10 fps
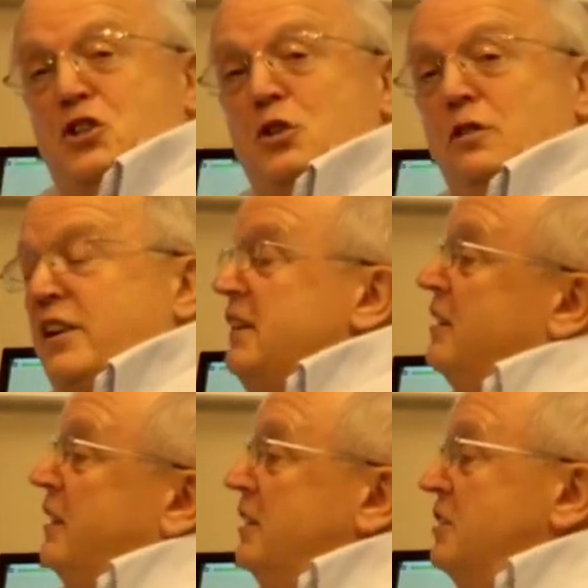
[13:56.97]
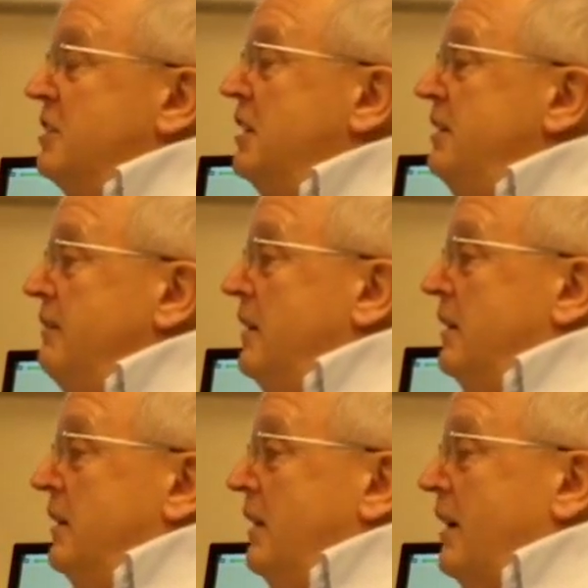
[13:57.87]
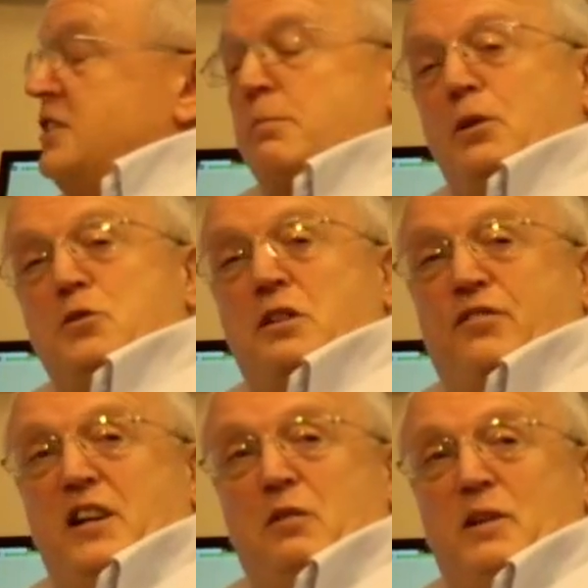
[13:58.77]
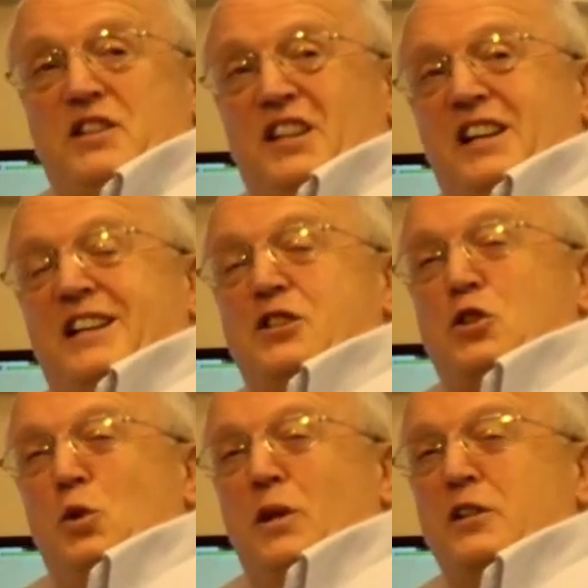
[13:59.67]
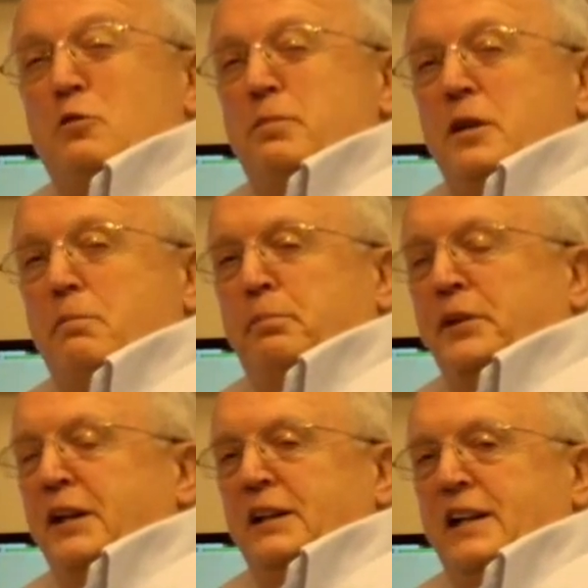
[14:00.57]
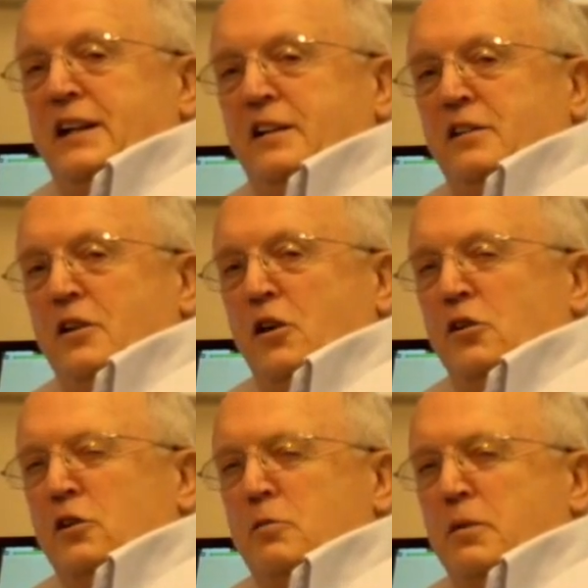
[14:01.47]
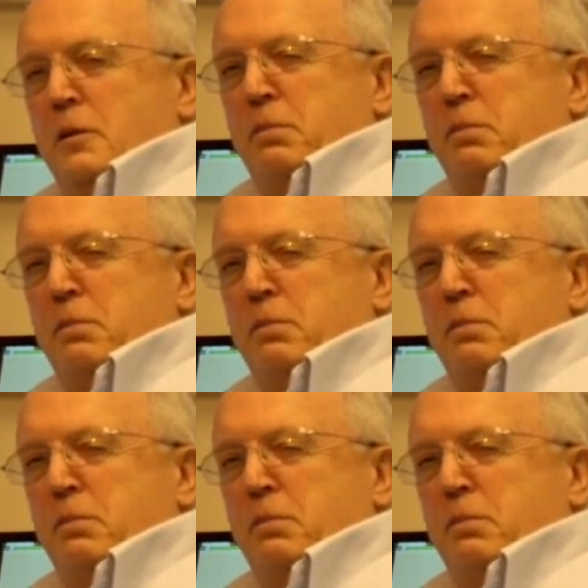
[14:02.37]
true of anything. You see, I suppose if I went to night school, I could be a bricklayer, or I could be a